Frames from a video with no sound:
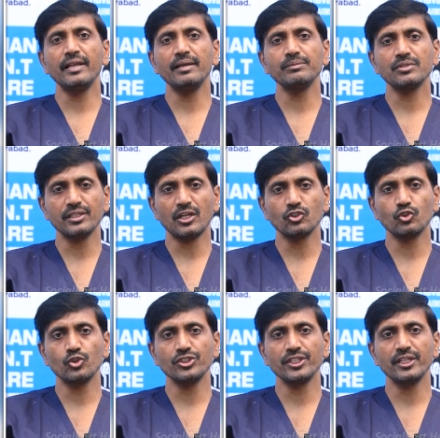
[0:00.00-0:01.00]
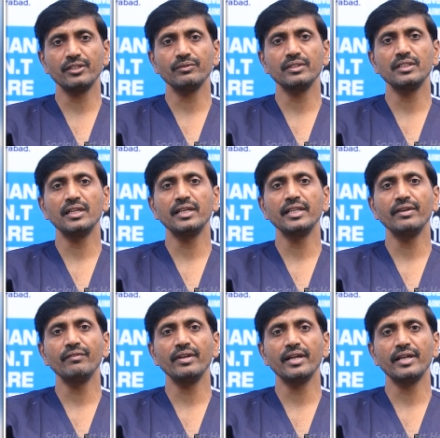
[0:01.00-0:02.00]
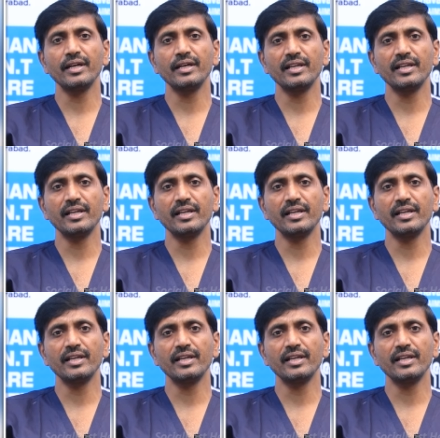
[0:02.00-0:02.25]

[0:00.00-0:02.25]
times is associated with the deviated